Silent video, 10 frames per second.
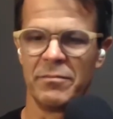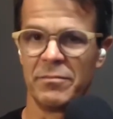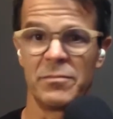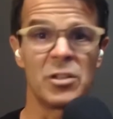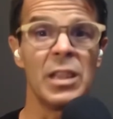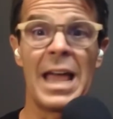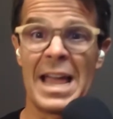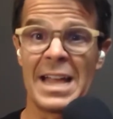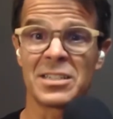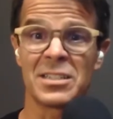
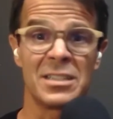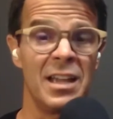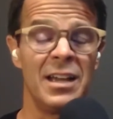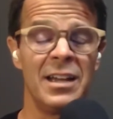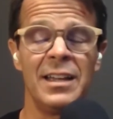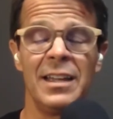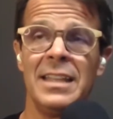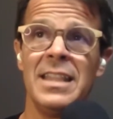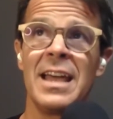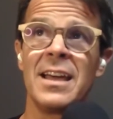class,
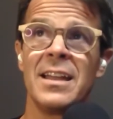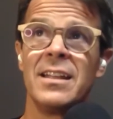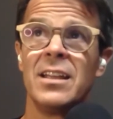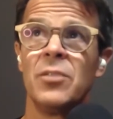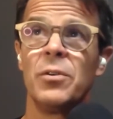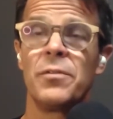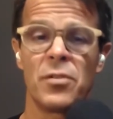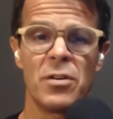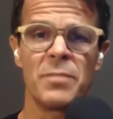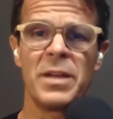and that we've
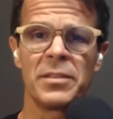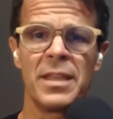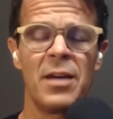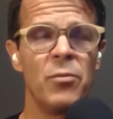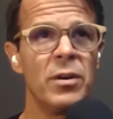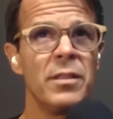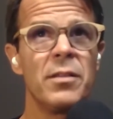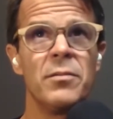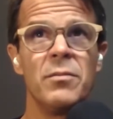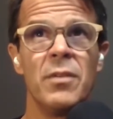thought about that. One of
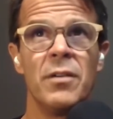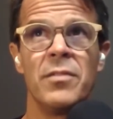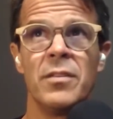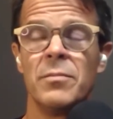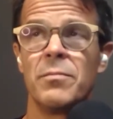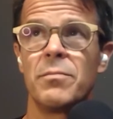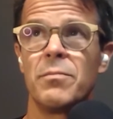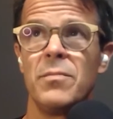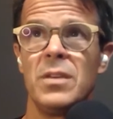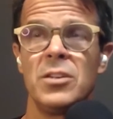the
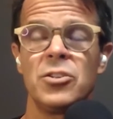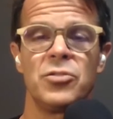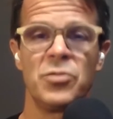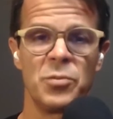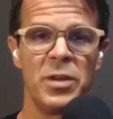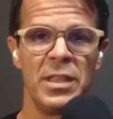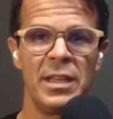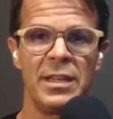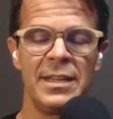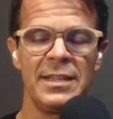issues with
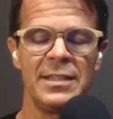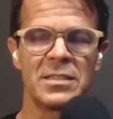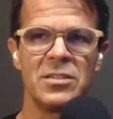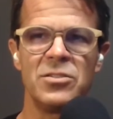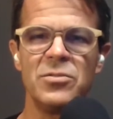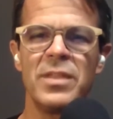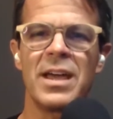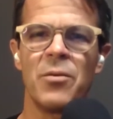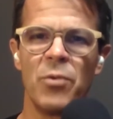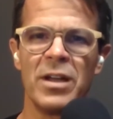it is to do
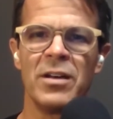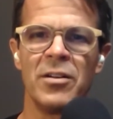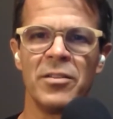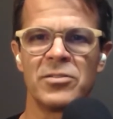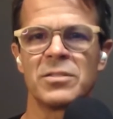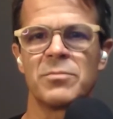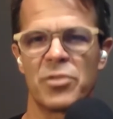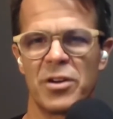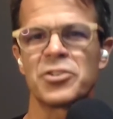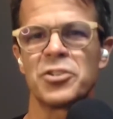that well. There's some
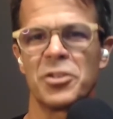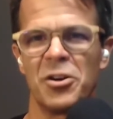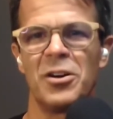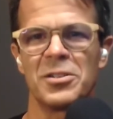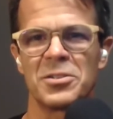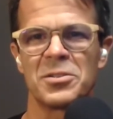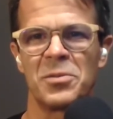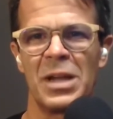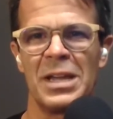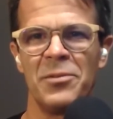production costs,
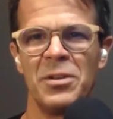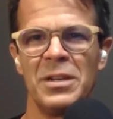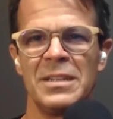right? We need to